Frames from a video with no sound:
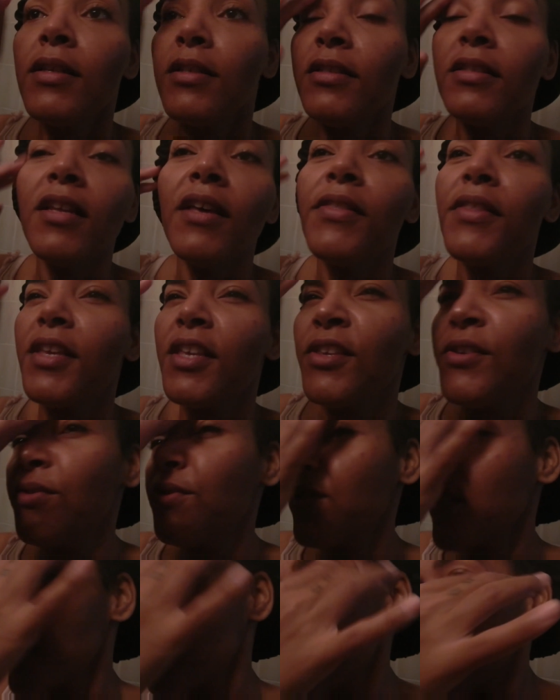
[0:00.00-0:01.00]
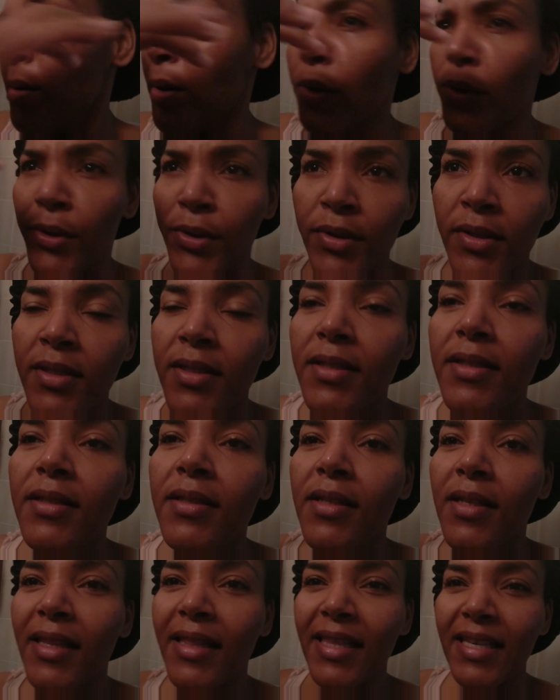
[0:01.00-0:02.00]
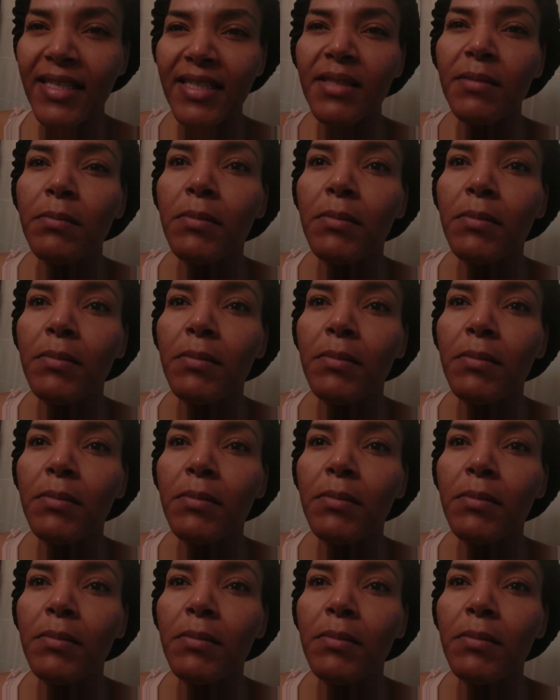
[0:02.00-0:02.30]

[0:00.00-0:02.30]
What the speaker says: Nothing usually burns this